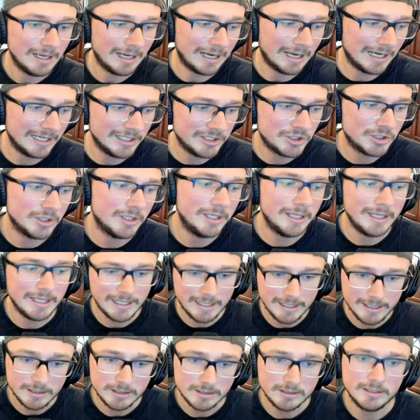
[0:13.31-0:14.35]
I should
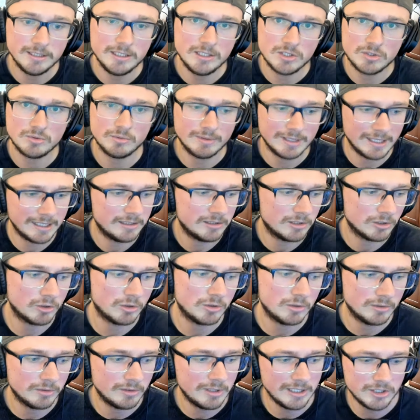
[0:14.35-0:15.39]
hate these, like
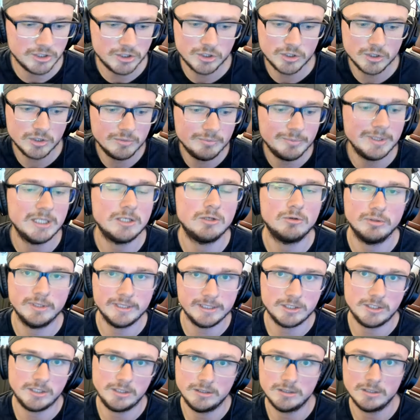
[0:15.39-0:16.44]
they should be cringy